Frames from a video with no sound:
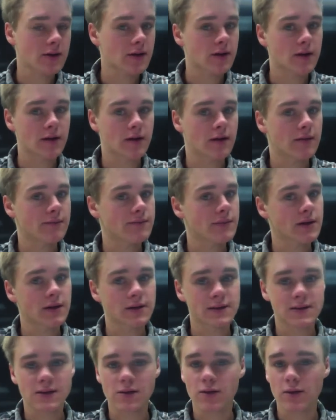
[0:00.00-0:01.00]
a
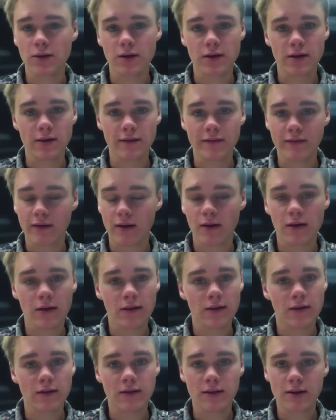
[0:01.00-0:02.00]
score of
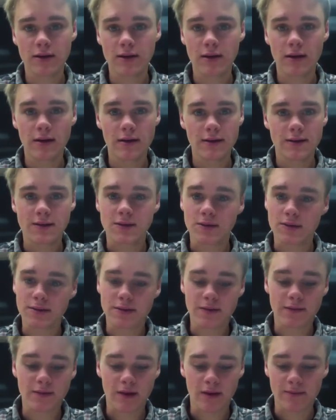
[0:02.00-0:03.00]
all sorts
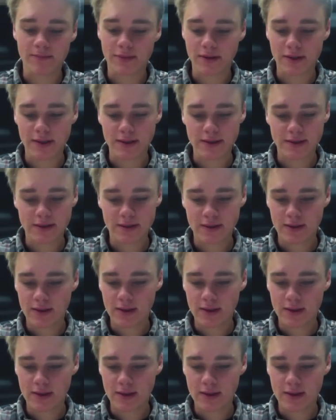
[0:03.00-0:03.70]
of companies.